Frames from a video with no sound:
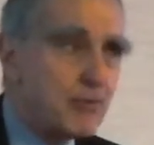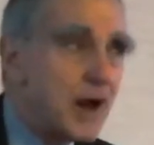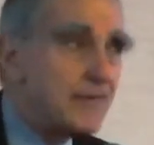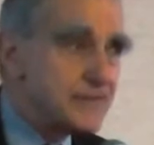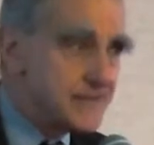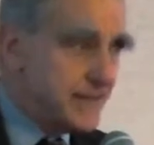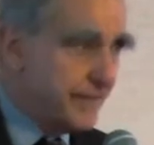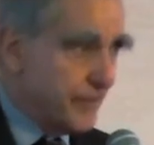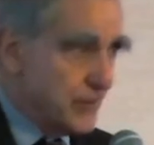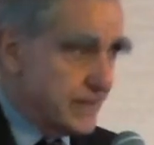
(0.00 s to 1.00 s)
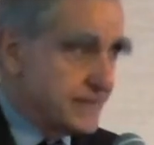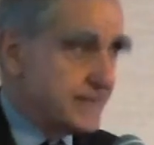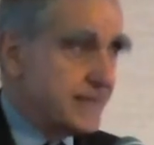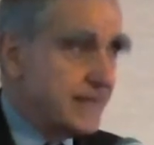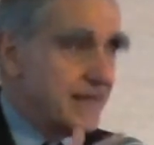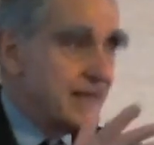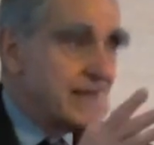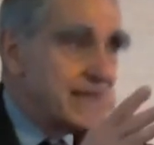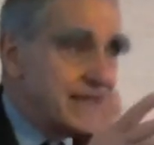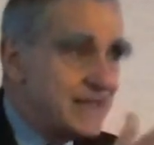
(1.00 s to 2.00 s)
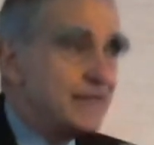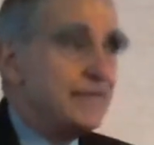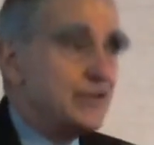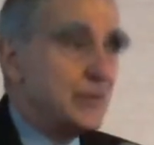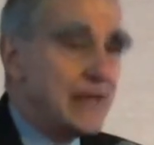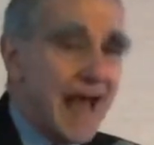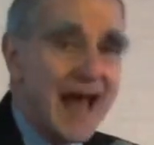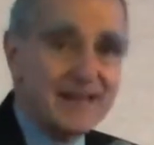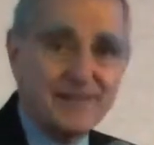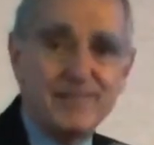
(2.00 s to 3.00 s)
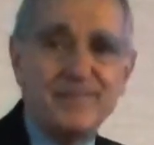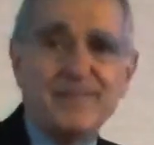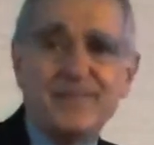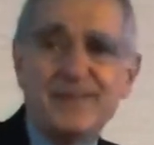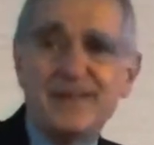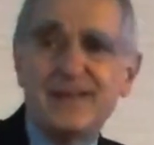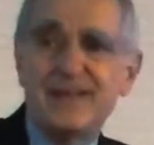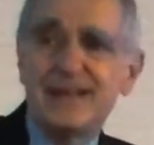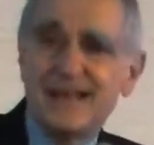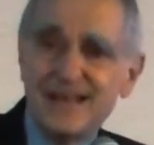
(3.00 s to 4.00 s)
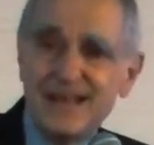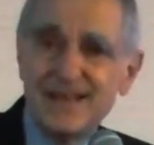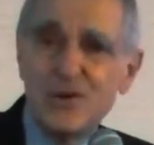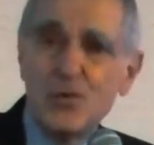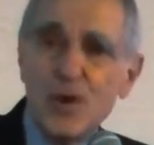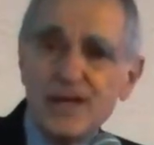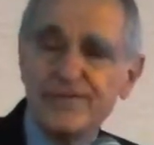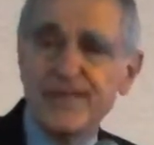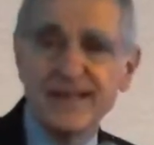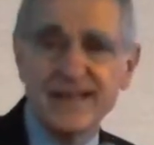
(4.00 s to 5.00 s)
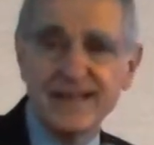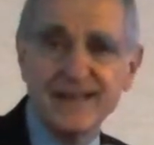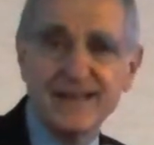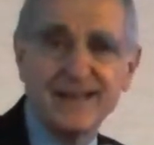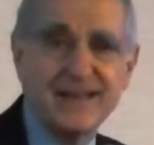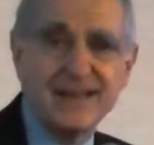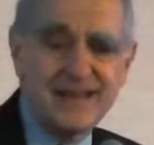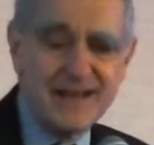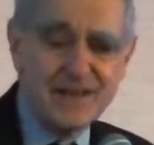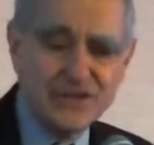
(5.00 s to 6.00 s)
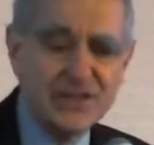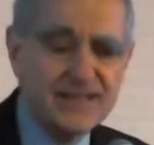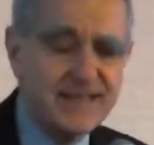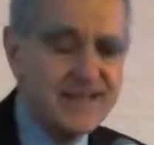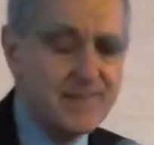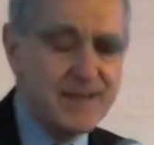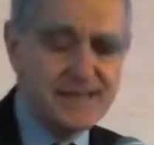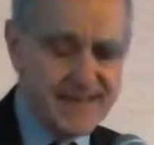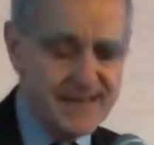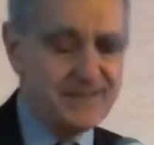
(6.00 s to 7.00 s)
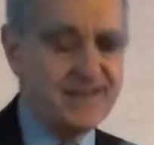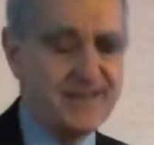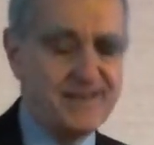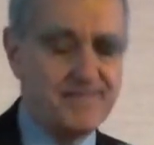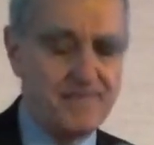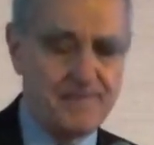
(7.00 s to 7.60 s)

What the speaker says: privacy-focused, individual atom way of thinking just didn't make sense to him.